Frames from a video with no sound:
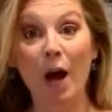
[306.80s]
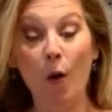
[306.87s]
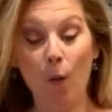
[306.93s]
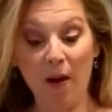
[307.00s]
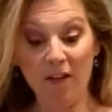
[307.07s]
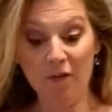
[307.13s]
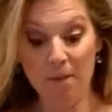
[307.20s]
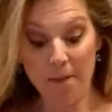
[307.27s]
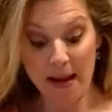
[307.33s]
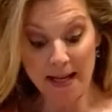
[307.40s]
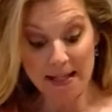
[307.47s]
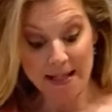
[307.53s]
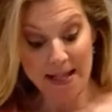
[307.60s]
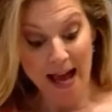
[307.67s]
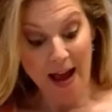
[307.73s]
We've
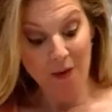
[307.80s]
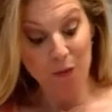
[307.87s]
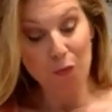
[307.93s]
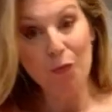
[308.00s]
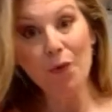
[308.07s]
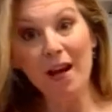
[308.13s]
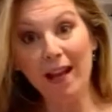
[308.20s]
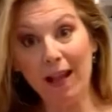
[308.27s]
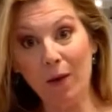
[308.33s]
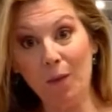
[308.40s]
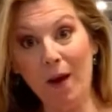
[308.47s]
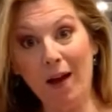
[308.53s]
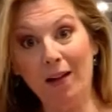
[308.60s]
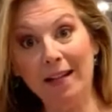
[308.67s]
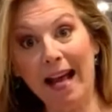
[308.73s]
mixed that really
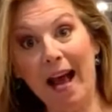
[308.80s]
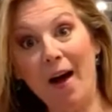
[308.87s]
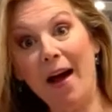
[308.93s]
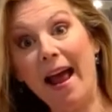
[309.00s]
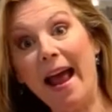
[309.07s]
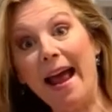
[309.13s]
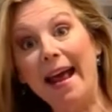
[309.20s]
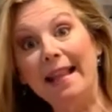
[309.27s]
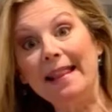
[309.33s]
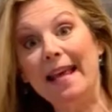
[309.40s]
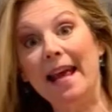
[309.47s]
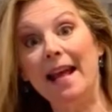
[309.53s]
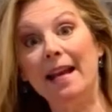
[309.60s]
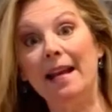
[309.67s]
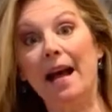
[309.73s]
well now, and
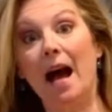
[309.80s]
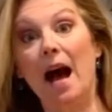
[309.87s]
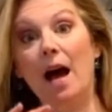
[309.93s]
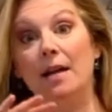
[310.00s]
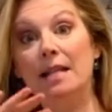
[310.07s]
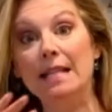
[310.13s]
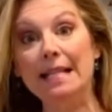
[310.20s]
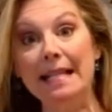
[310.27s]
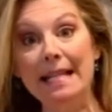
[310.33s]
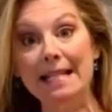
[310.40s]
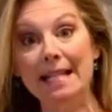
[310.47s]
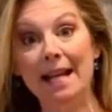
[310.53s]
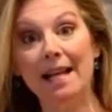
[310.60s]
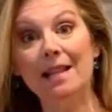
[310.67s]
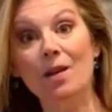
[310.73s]
then
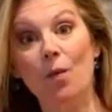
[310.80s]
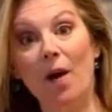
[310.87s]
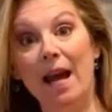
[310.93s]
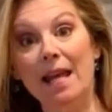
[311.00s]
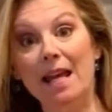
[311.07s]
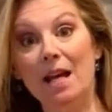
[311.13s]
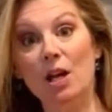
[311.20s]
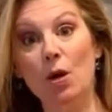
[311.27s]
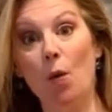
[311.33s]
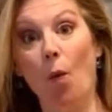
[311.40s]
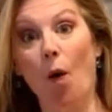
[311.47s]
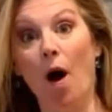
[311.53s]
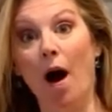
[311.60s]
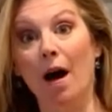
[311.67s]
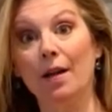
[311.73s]
season it the way that you
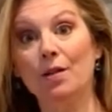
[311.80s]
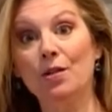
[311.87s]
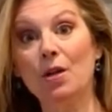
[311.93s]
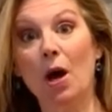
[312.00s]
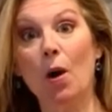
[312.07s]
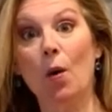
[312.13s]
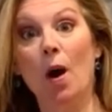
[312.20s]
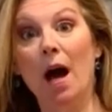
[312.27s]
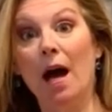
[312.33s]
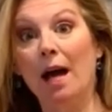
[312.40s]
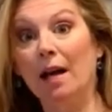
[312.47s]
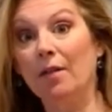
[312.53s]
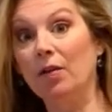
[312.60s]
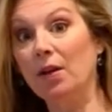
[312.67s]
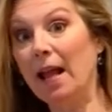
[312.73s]
want. So
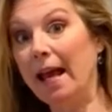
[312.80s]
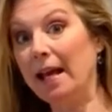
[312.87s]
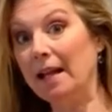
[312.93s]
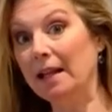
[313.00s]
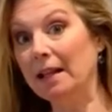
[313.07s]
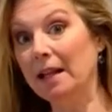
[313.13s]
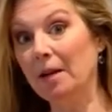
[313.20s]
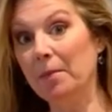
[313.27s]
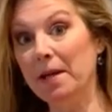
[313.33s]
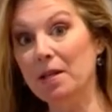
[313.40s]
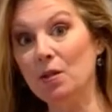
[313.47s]
if you like it a little bit